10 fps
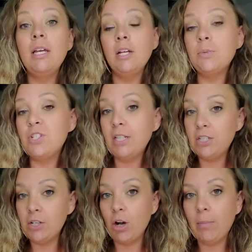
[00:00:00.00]
Here's what you need
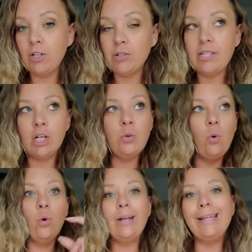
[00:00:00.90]
to know about your sexual
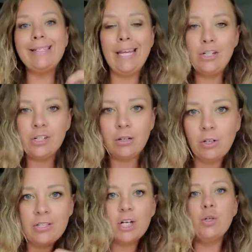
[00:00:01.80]
orientation,
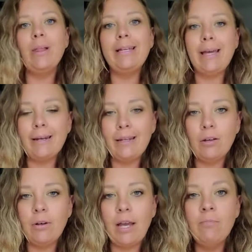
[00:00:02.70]
your sexual identity.
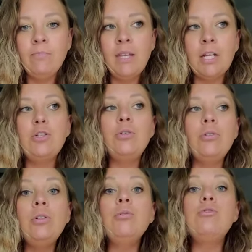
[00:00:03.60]
Okay. It's who
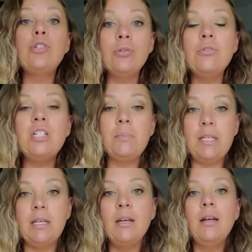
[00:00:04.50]
you choose to be